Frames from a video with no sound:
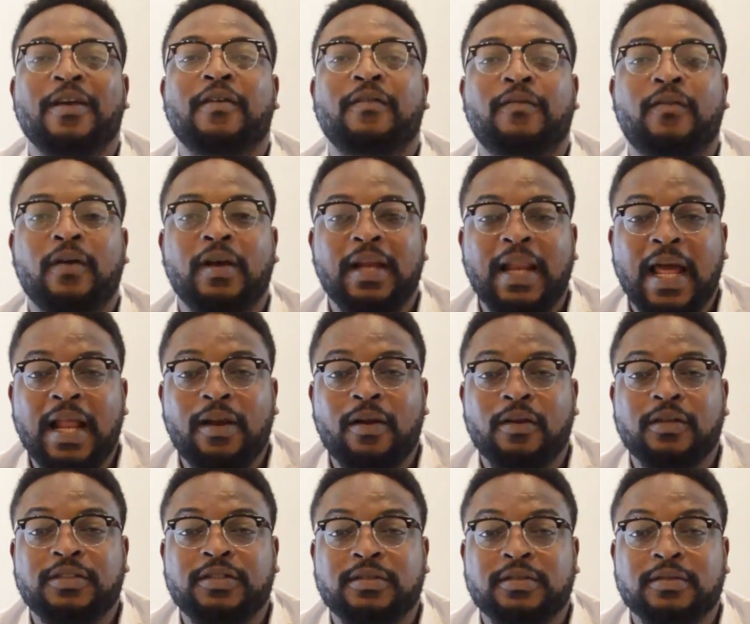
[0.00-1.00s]
For a
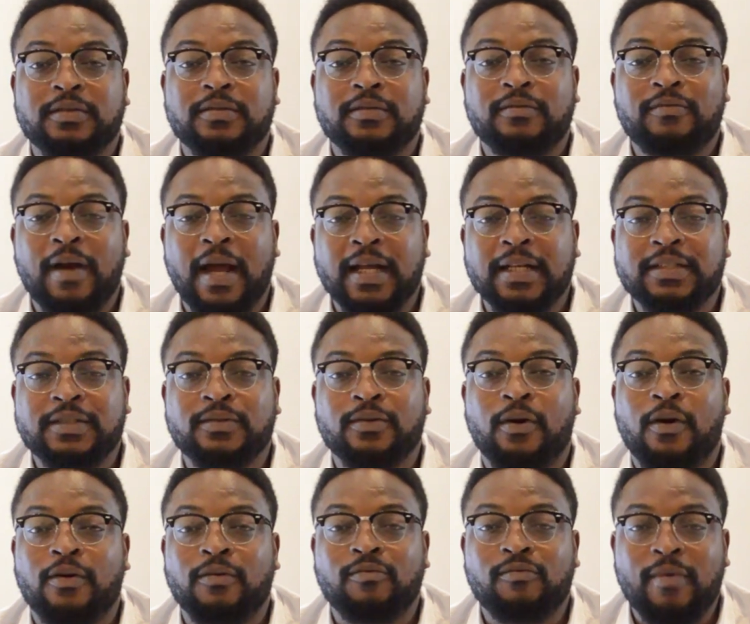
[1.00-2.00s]
landlord's right
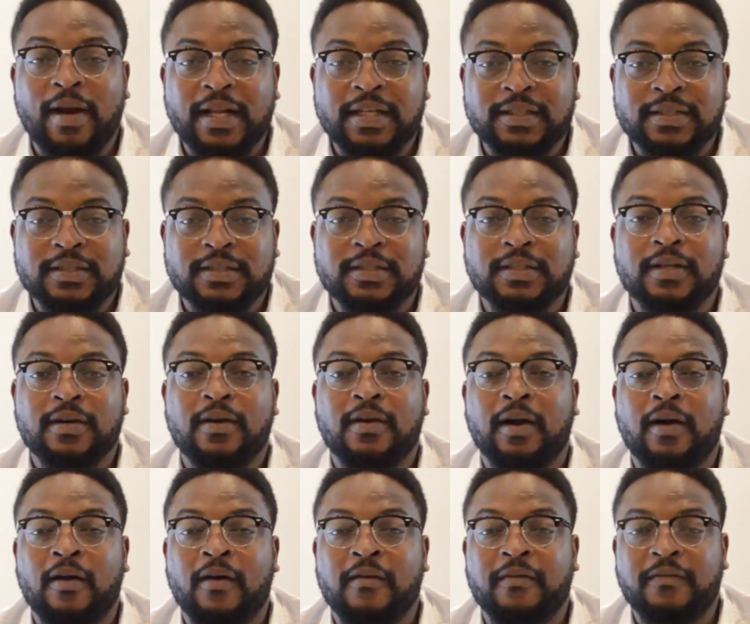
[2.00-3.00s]
to unrent
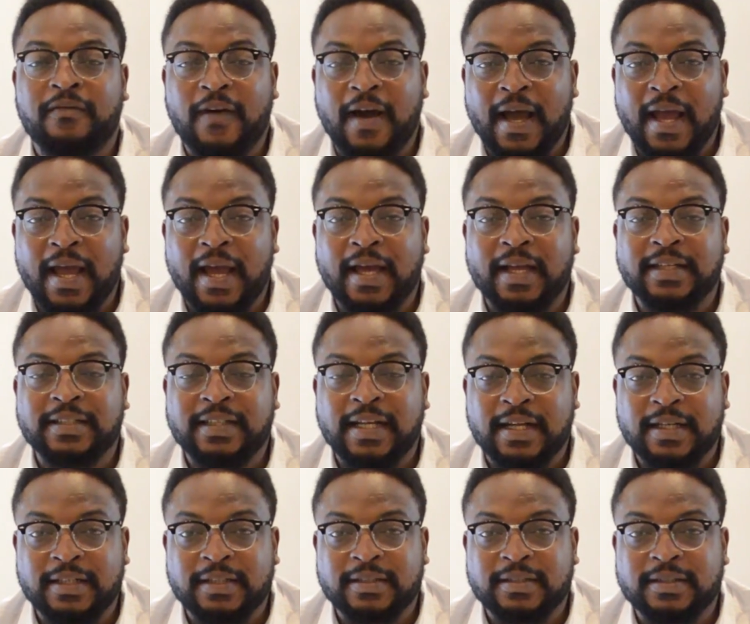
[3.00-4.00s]
or fire a
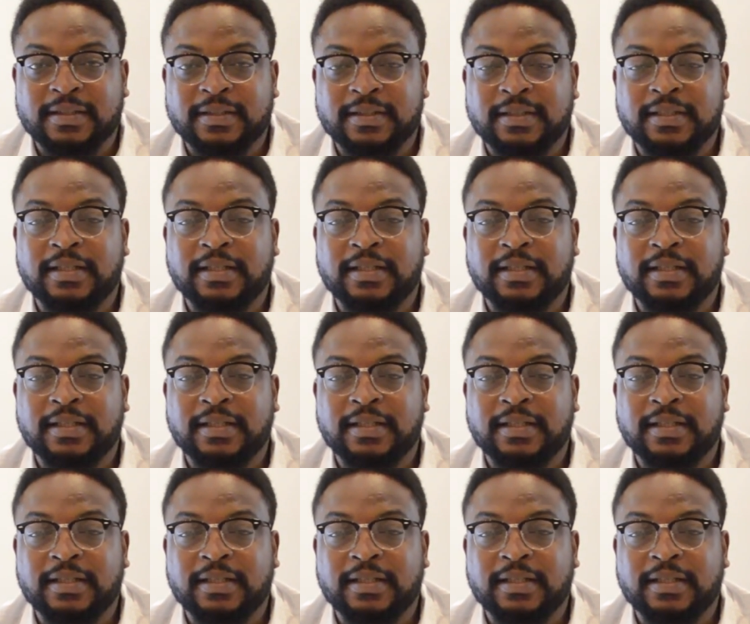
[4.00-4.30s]
tenant,